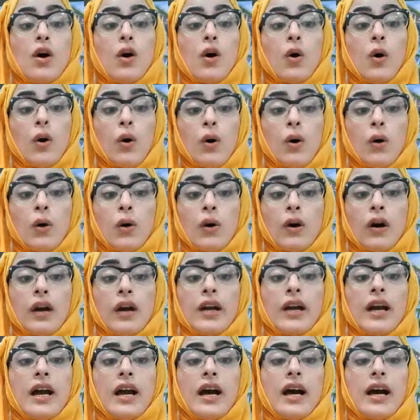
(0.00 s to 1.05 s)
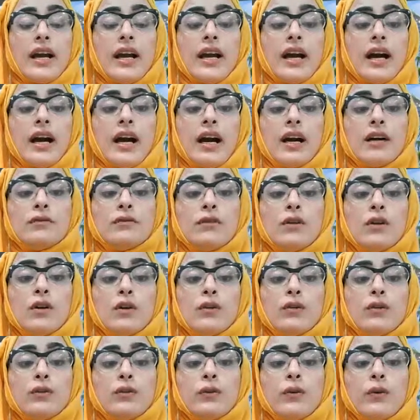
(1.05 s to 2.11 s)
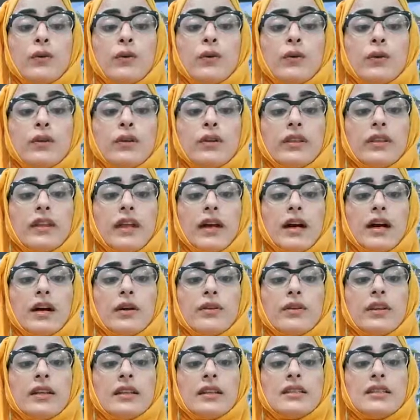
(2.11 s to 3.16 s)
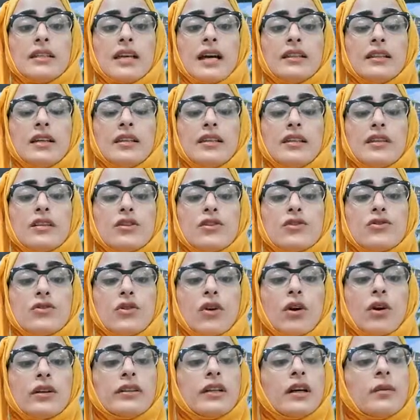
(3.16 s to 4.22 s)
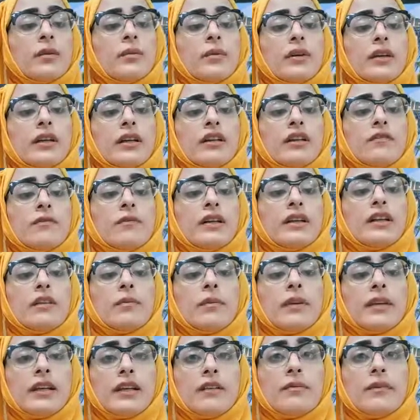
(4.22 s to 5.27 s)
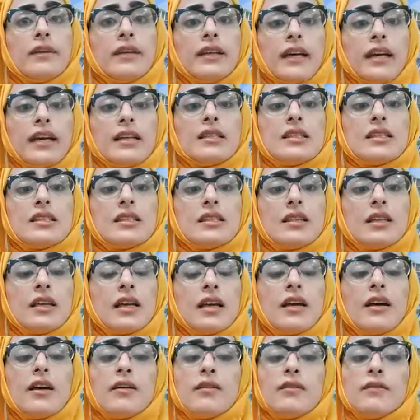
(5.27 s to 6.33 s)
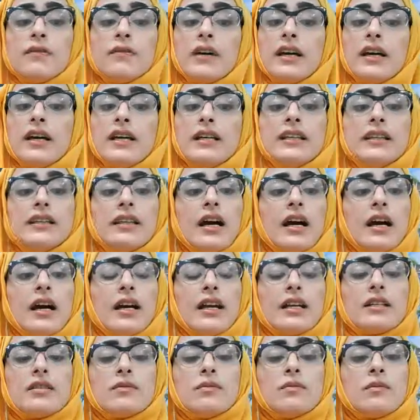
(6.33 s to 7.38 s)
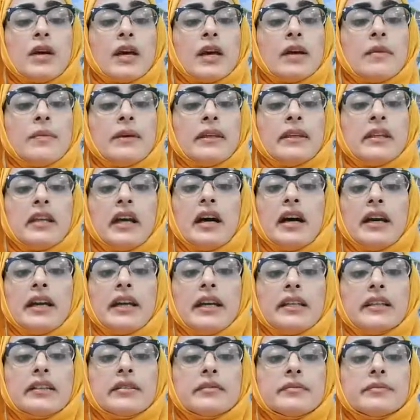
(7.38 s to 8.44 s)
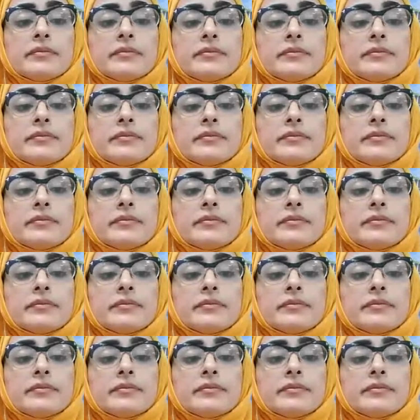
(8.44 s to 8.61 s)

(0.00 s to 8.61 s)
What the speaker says: or I have 4,000, another strong number, give me, yes, very nice, maybe 9.